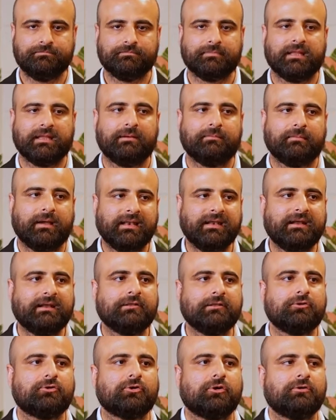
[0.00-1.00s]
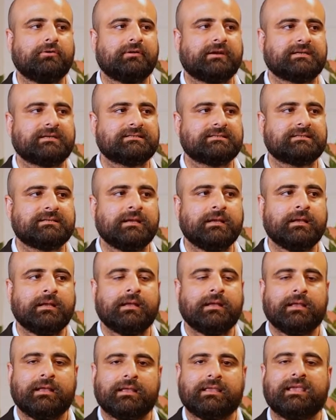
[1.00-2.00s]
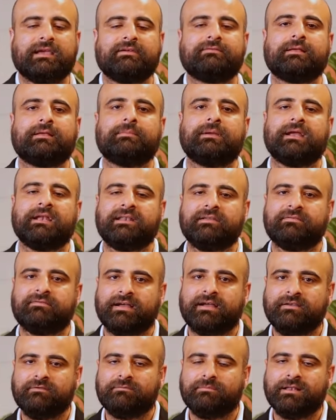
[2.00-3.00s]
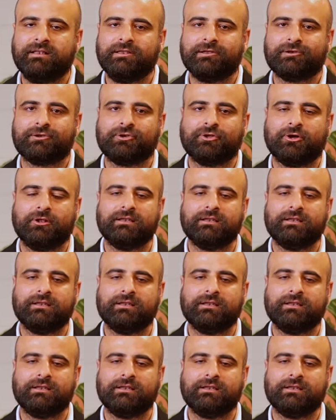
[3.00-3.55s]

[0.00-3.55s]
the American Congress gave them $85 billion